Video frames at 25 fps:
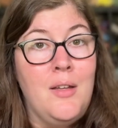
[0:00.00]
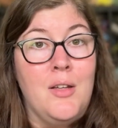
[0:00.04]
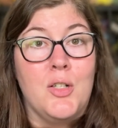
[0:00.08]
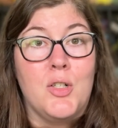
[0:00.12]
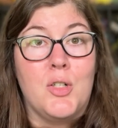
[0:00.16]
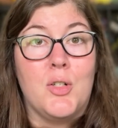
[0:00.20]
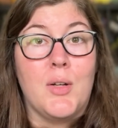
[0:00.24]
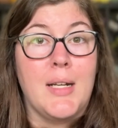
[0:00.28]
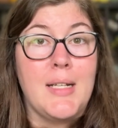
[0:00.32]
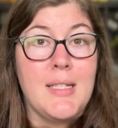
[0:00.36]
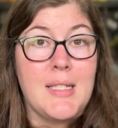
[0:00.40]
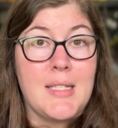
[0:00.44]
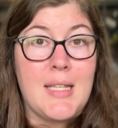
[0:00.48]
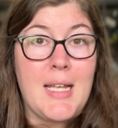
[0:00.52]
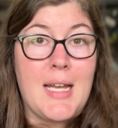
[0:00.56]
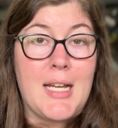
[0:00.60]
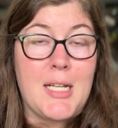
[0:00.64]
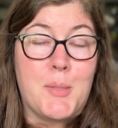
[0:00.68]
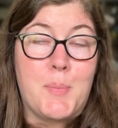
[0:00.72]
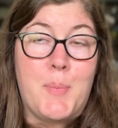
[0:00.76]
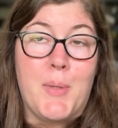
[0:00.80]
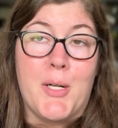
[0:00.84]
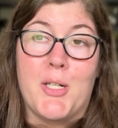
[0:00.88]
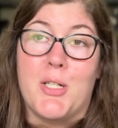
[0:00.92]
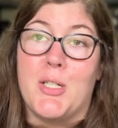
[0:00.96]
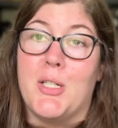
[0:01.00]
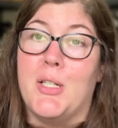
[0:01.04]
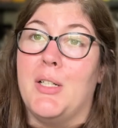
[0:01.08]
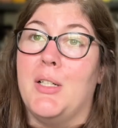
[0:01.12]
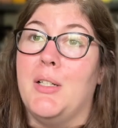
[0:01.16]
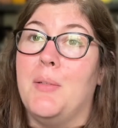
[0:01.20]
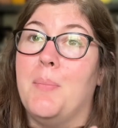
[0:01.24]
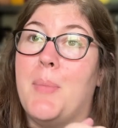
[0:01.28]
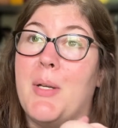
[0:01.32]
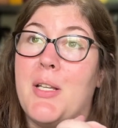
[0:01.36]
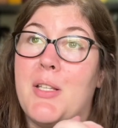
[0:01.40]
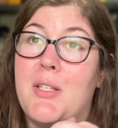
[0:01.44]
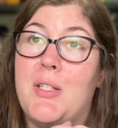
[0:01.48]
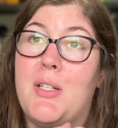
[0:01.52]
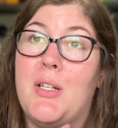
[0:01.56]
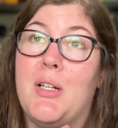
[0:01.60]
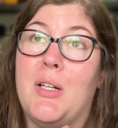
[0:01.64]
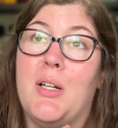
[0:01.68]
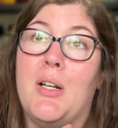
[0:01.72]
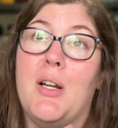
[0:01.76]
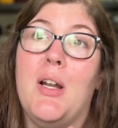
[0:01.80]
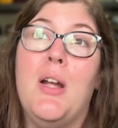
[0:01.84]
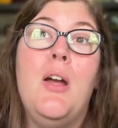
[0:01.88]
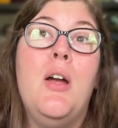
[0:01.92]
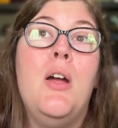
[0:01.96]
great stash
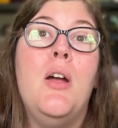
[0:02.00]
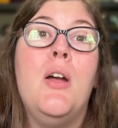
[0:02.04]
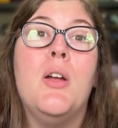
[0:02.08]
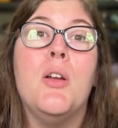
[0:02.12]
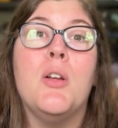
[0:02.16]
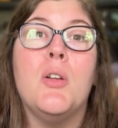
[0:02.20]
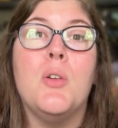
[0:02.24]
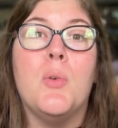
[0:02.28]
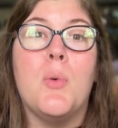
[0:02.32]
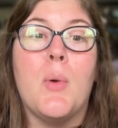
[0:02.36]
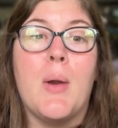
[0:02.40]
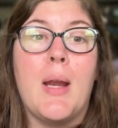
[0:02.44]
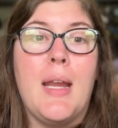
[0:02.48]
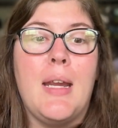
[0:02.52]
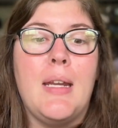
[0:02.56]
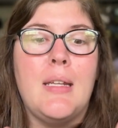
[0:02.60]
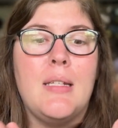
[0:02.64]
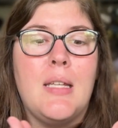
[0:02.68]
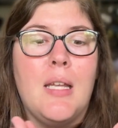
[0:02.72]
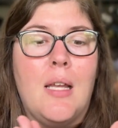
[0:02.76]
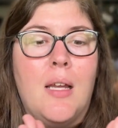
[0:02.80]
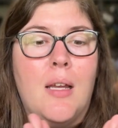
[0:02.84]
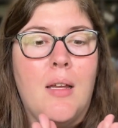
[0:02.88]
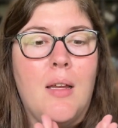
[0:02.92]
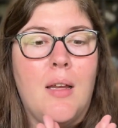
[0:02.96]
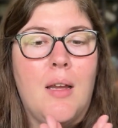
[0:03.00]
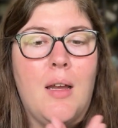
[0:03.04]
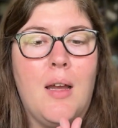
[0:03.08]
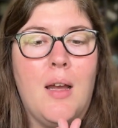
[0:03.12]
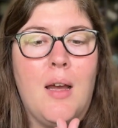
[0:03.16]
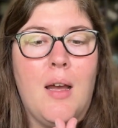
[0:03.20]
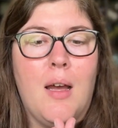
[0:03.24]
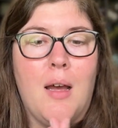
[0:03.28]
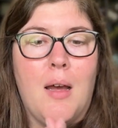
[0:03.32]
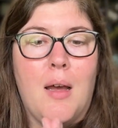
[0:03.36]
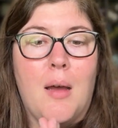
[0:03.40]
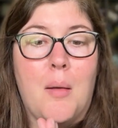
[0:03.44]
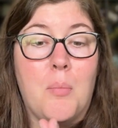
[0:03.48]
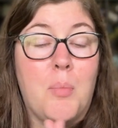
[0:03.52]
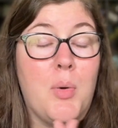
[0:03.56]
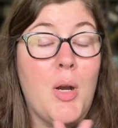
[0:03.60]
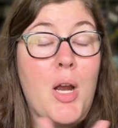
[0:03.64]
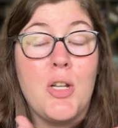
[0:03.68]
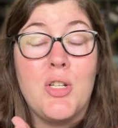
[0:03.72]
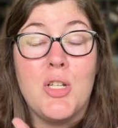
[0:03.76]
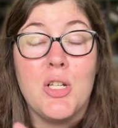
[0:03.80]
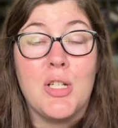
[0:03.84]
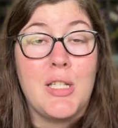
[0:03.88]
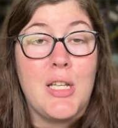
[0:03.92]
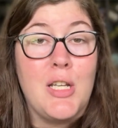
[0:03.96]
buster, great
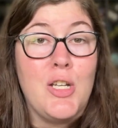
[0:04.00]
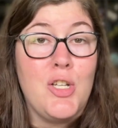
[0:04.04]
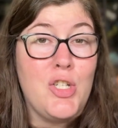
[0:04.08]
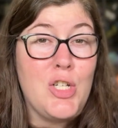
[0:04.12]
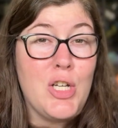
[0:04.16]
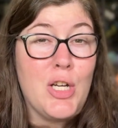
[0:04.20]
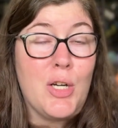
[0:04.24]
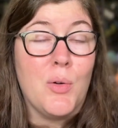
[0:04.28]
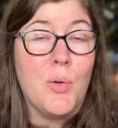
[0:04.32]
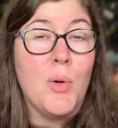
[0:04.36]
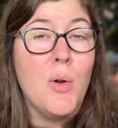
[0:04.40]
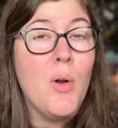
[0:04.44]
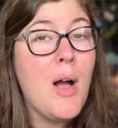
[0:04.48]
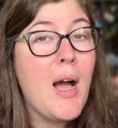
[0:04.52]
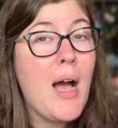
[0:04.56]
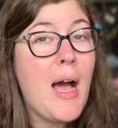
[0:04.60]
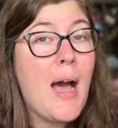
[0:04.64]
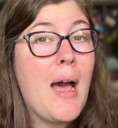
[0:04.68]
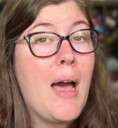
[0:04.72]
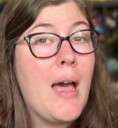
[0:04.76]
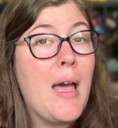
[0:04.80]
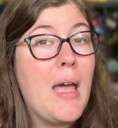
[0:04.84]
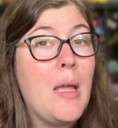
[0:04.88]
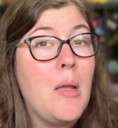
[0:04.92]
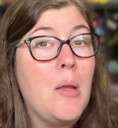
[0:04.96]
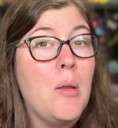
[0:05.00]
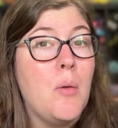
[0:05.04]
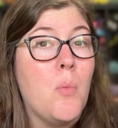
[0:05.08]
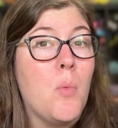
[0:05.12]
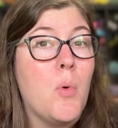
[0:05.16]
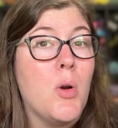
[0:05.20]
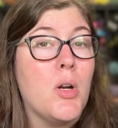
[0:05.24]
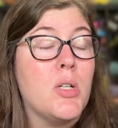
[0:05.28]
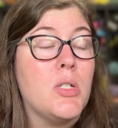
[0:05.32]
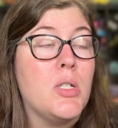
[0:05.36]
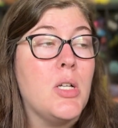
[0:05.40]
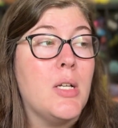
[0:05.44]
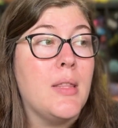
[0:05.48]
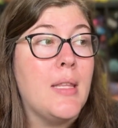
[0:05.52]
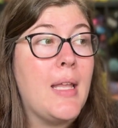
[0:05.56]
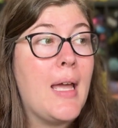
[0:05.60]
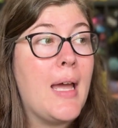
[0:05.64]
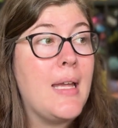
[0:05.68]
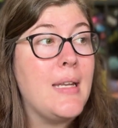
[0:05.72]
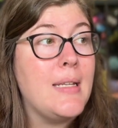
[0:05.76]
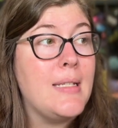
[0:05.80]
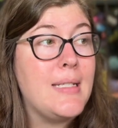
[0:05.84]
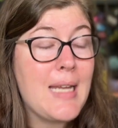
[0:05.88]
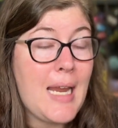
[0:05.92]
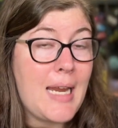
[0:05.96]
project in general. I worked on
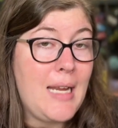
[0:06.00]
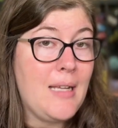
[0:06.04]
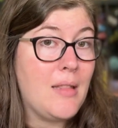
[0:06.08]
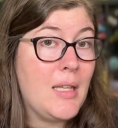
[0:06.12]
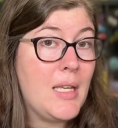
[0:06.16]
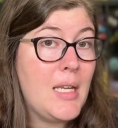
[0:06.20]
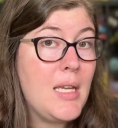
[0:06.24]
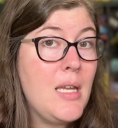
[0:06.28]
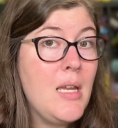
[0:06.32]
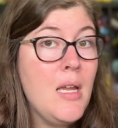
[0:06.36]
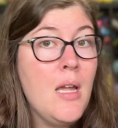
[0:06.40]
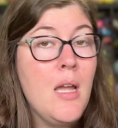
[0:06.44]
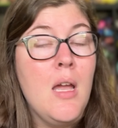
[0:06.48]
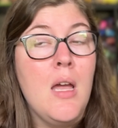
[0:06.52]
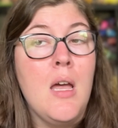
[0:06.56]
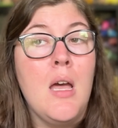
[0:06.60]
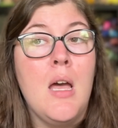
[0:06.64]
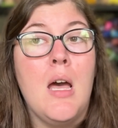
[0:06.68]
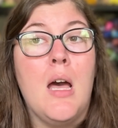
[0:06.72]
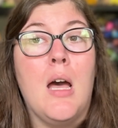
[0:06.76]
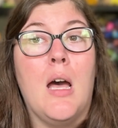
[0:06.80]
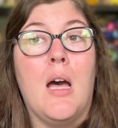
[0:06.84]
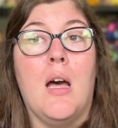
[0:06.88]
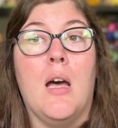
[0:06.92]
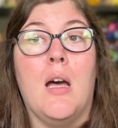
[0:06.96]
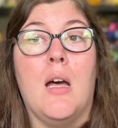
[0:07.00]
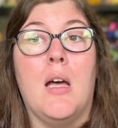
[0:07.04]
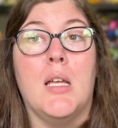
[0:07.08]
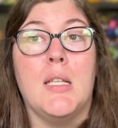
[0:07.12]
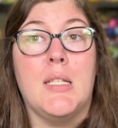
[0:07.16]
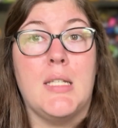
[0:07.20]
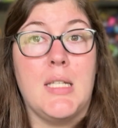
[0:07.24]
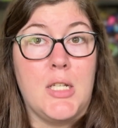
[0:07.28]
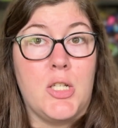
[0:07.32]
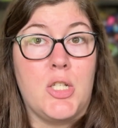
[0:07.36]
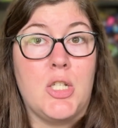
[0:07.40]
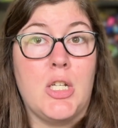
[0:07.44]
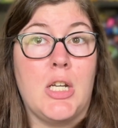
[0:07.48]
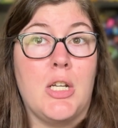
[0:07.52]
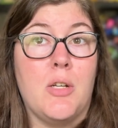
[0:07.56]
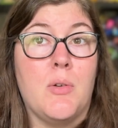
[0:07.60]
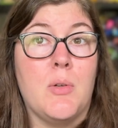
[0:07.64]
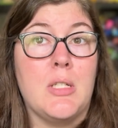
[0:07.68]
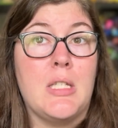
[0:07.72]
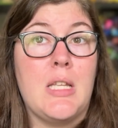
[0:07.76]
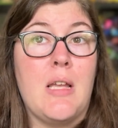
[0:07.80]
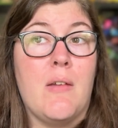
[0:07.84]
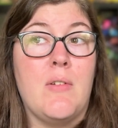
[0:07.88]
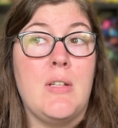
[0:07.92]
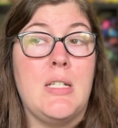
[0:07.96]
that daily since January
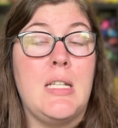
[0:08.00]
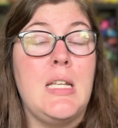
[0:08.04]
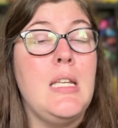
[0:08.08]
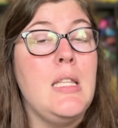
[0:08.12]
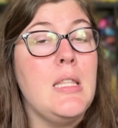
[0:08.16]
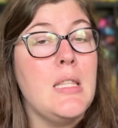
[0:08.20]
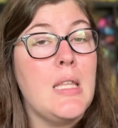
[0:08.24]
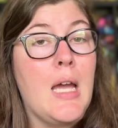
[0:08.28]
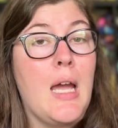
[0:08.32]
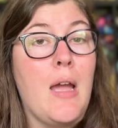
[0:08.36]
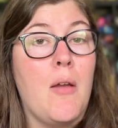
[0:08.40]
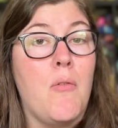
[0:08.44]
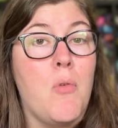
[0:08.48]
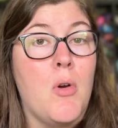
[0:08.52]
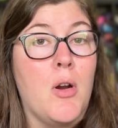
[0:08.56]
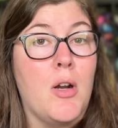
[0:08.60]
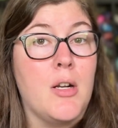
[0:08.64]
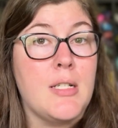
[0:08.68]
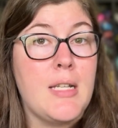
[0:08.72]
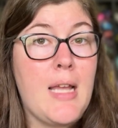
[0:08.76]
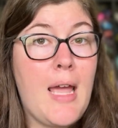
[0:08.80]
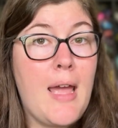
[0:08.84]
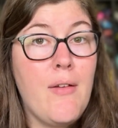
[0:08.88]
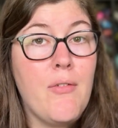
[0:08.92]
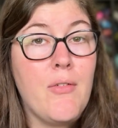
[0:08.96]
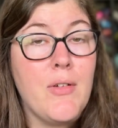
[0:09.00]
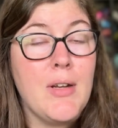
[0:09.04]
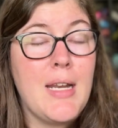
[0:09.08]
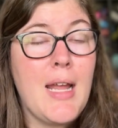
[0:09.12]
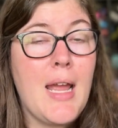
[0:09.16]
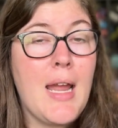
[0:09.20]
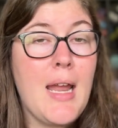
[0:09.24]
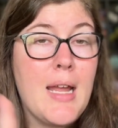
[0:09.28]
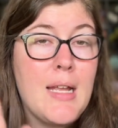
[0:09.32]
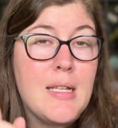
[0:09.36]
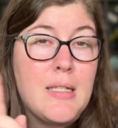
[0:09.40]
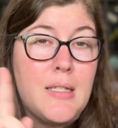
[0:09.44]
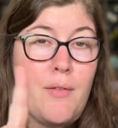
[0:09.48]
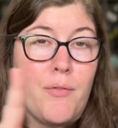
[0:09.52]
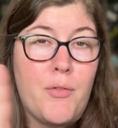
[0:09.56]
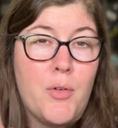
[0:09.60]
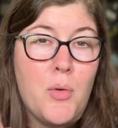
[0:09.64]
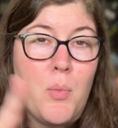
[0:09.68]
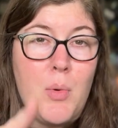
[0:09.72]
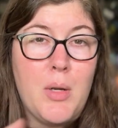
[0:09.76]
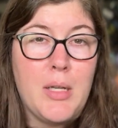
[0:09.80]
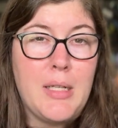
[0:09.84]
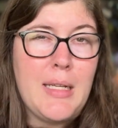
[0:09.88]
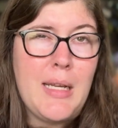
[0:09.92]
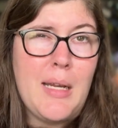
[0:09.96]
17th. I've worked every day except for
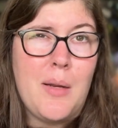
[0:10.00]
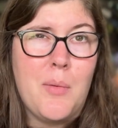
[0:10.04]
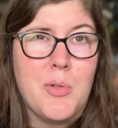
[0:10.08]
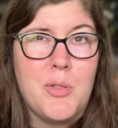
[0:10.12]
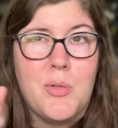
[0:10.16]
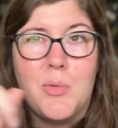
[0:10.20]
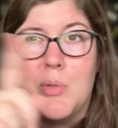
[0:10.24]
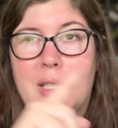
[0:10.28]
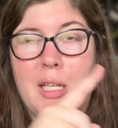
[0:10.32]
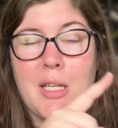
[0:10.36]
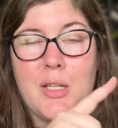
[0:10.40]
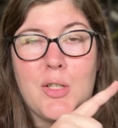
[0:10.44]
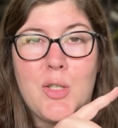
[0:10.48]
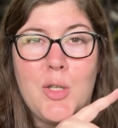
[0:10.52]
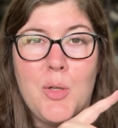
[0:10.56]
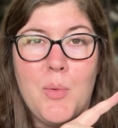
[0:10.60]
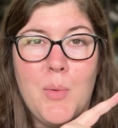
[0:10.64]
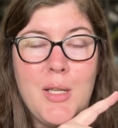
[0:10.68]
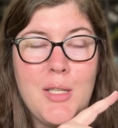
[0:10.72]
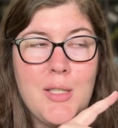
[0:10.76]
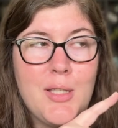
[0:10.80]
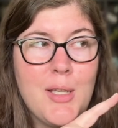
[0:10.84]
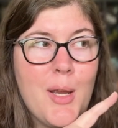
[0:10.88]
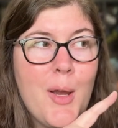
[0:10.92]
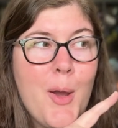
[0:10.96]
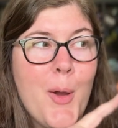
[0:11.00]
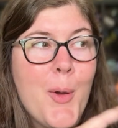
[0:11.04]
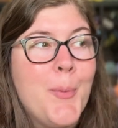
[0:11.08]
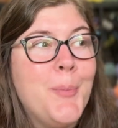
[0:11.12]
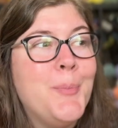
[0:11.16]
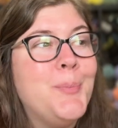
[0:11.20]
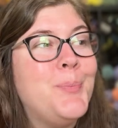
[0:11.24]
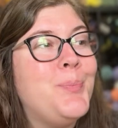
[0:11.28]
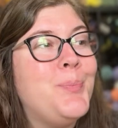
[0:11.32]
one day, which was like 2 weeks ago.